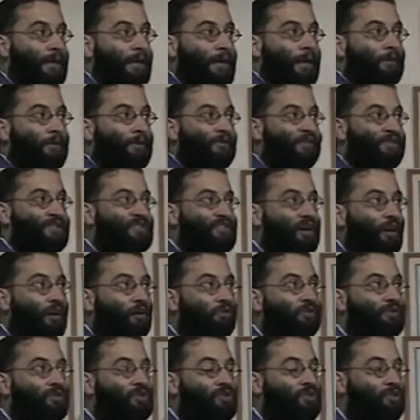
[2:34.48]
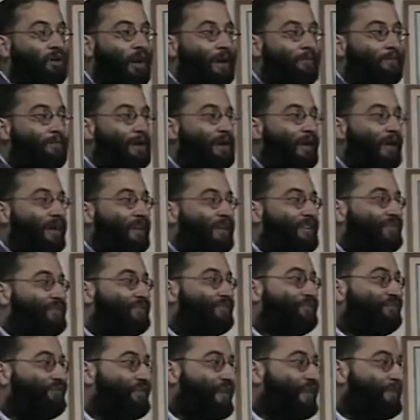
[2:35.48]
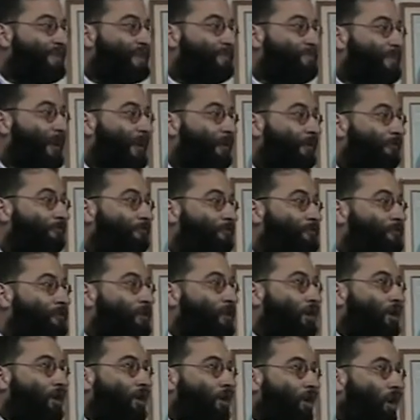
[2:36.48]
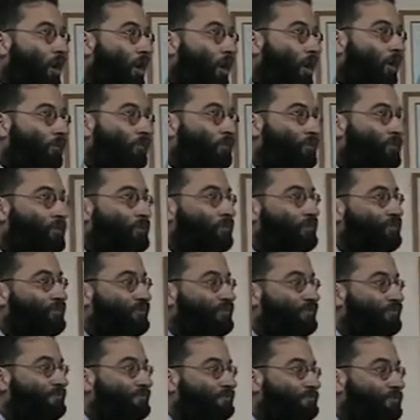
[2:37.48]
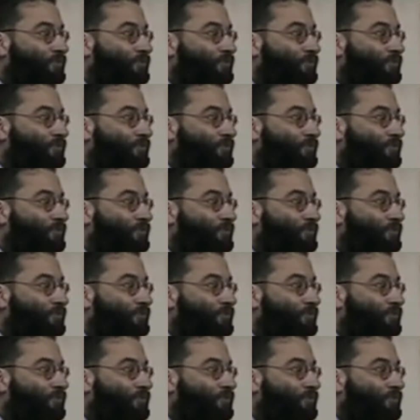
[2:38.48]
But this honey trap is very powerful on the youth.